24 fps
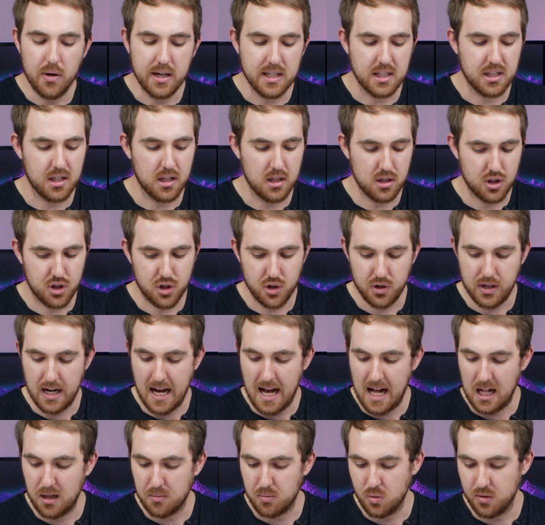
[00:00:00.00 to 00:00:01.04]
which should
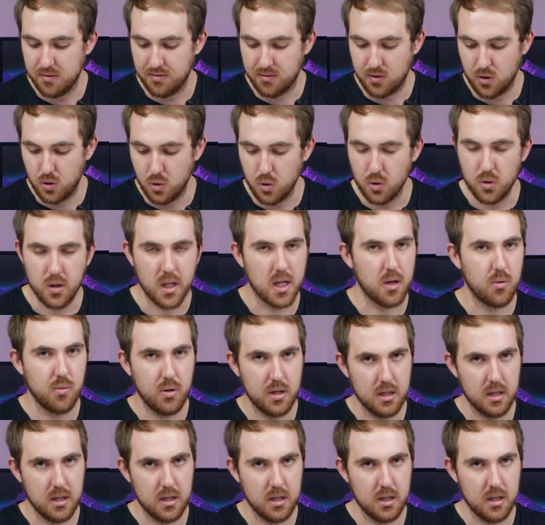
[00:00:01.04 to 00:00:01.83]
help with cooling.